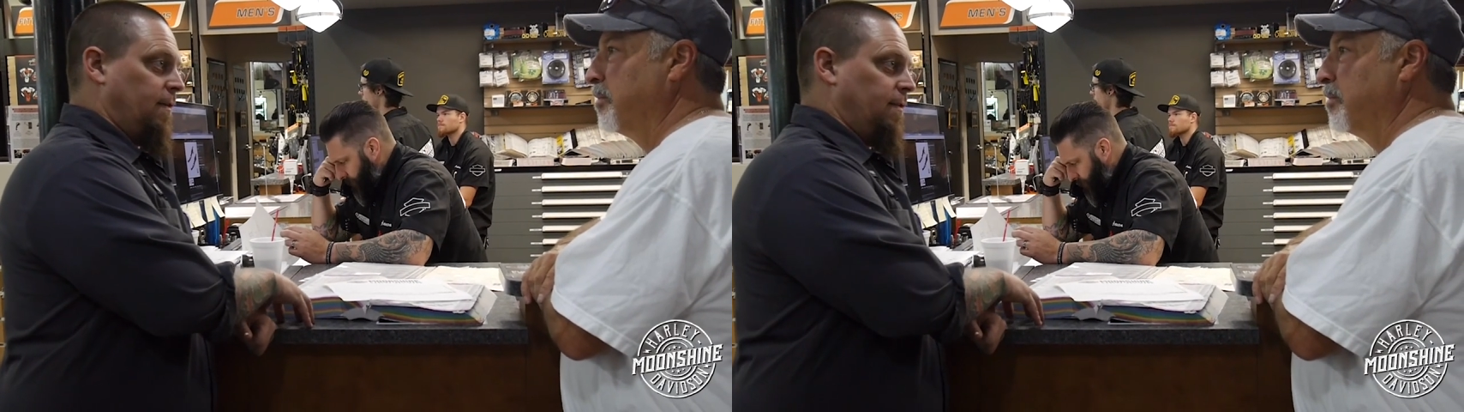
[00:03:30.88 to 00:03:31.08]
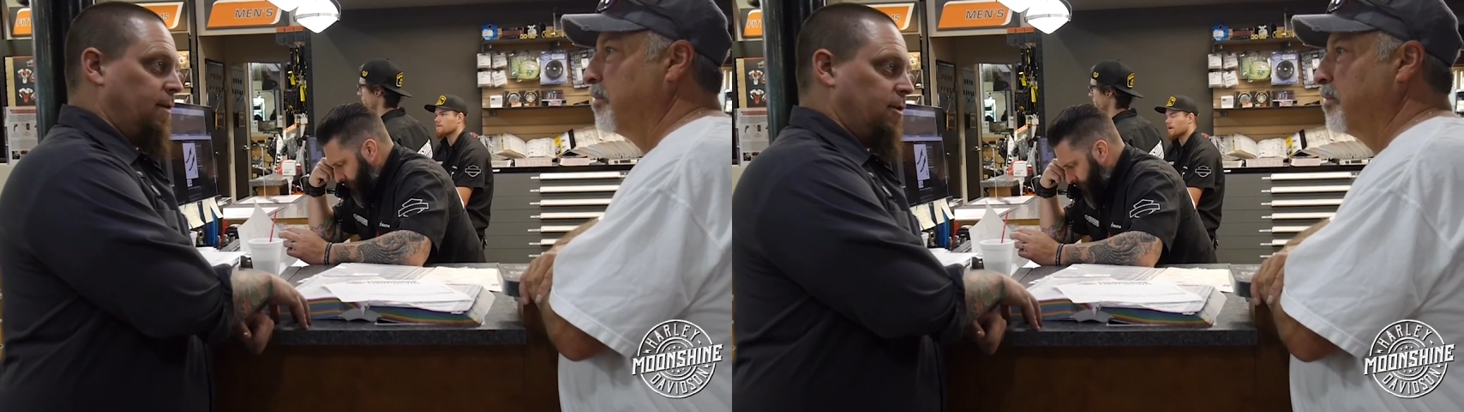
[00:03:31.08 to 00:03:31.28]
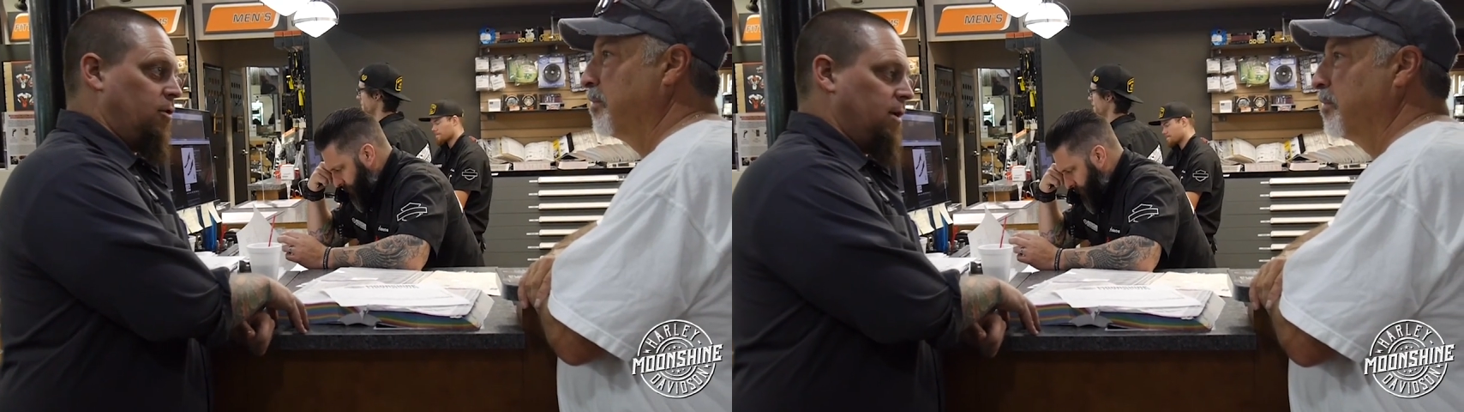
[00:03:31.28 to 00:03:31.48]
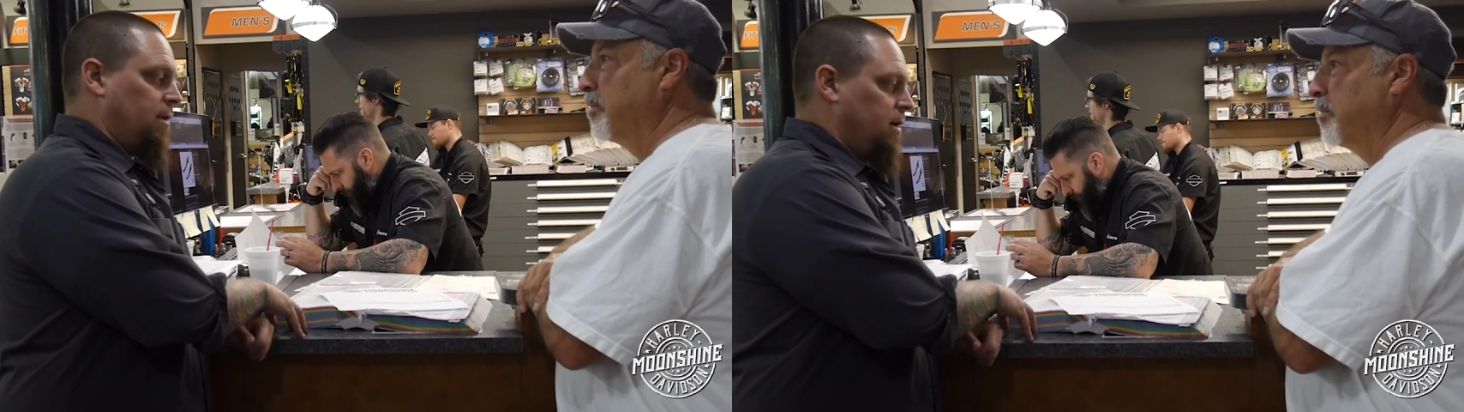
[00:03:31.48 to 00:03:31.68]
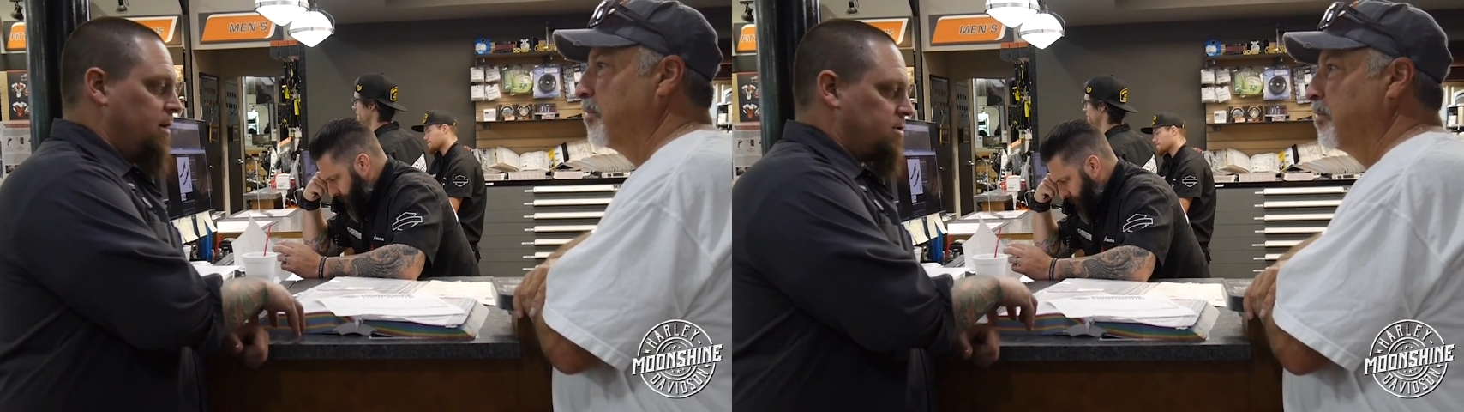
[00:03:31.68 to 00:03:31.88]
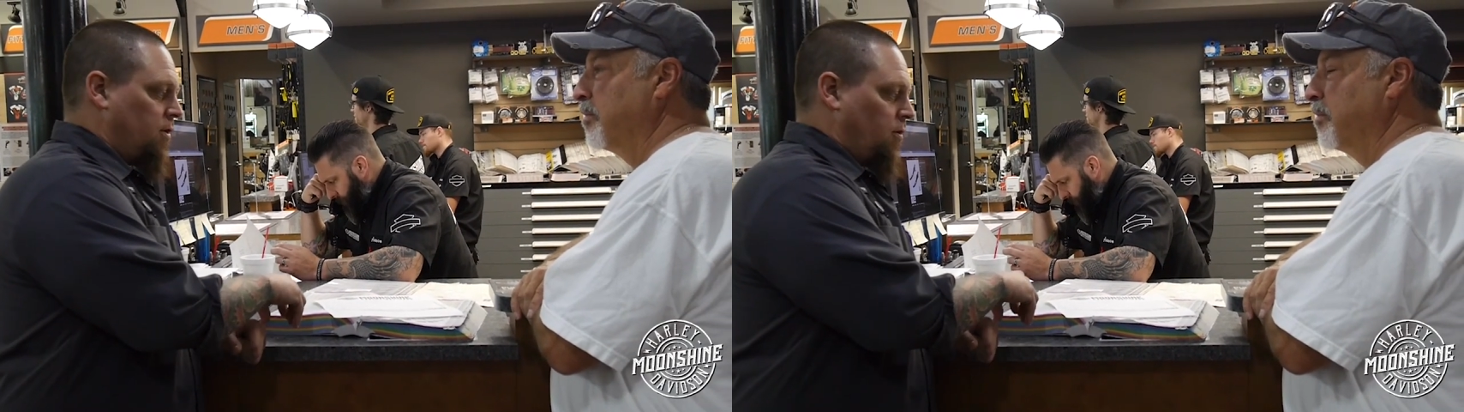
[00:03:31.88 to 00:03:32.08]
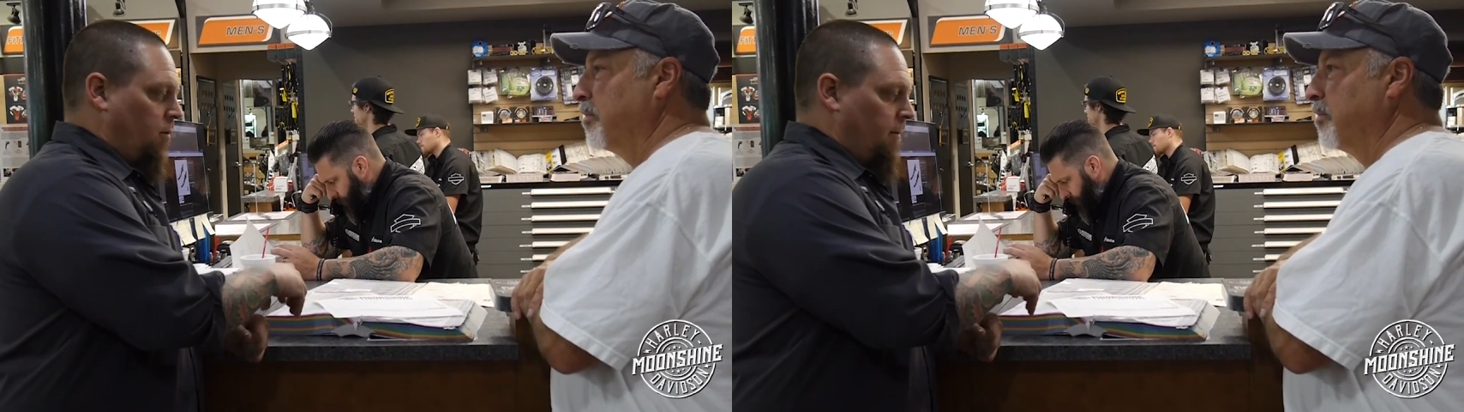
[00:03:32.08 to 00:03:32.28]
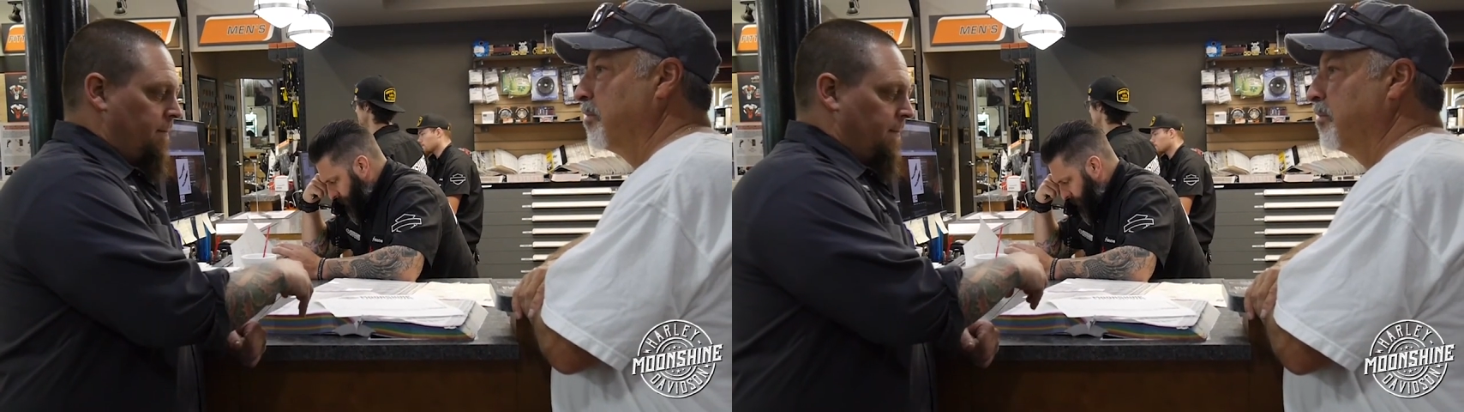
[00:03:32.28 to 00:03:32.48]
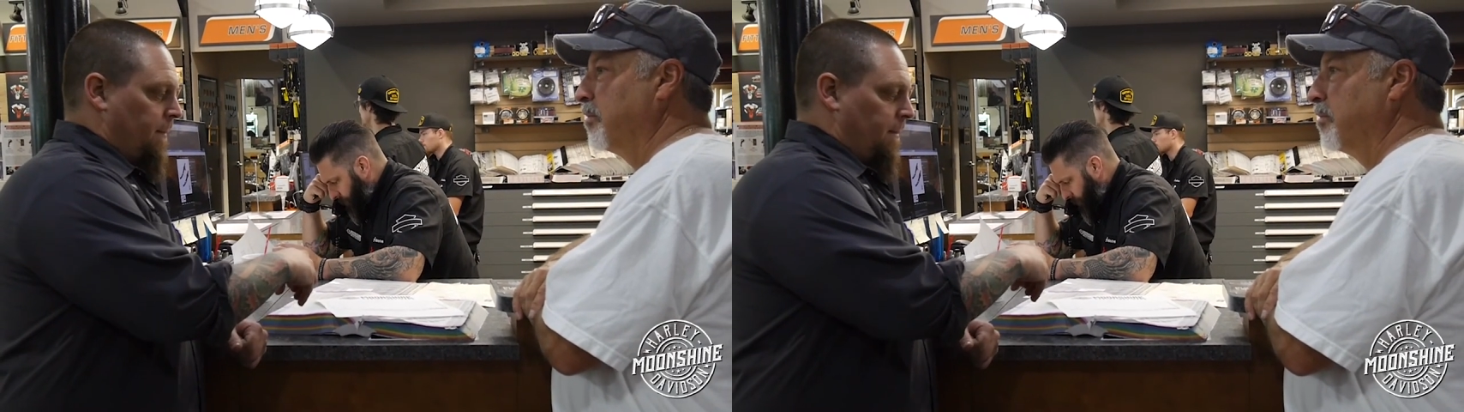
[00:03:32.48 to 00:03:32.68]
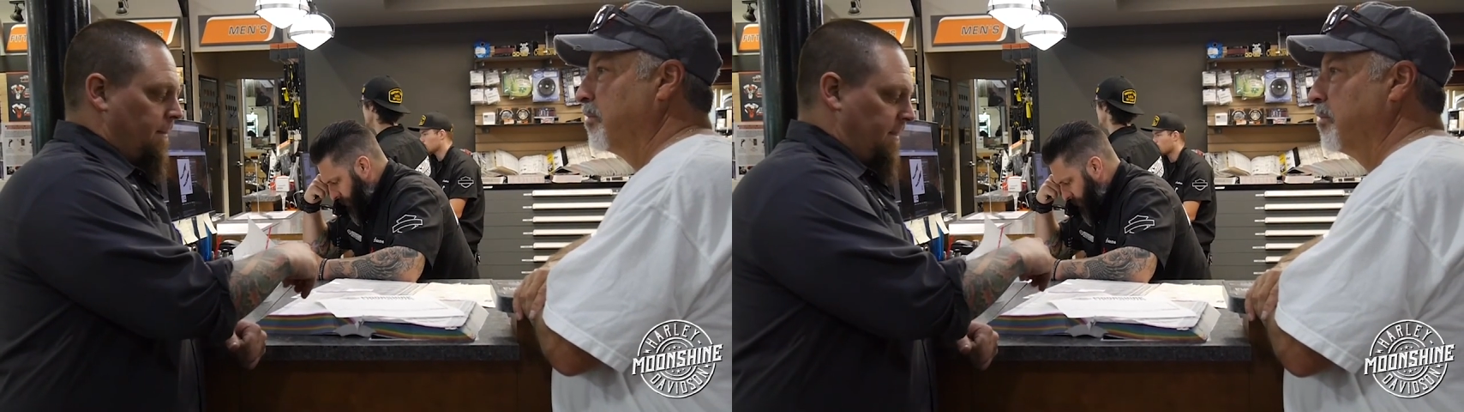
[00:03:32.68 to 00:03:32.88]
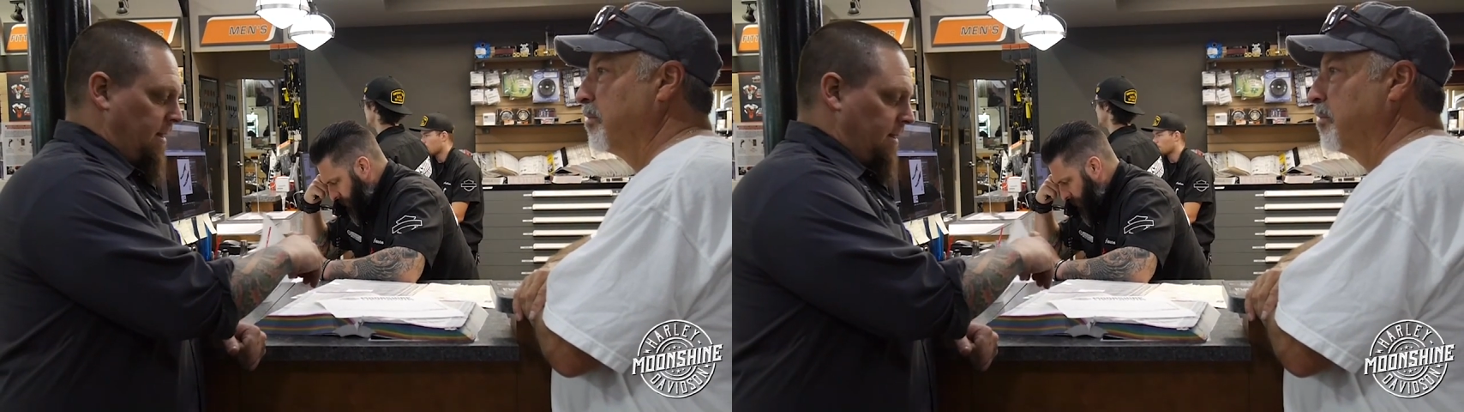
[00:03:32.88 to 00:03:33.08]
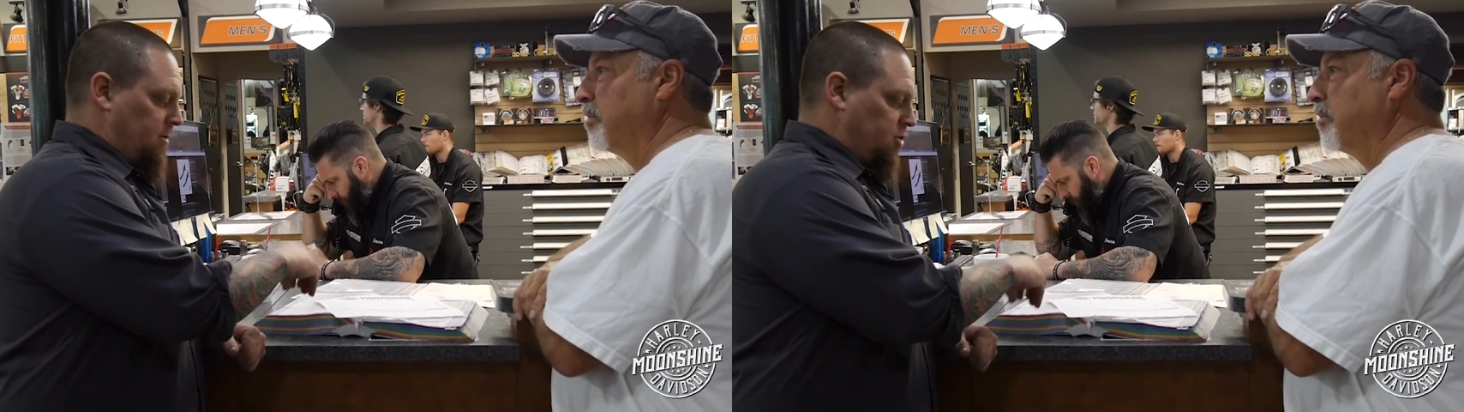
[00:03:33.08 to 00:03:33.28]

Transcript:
Speaker 1: in the unit. So the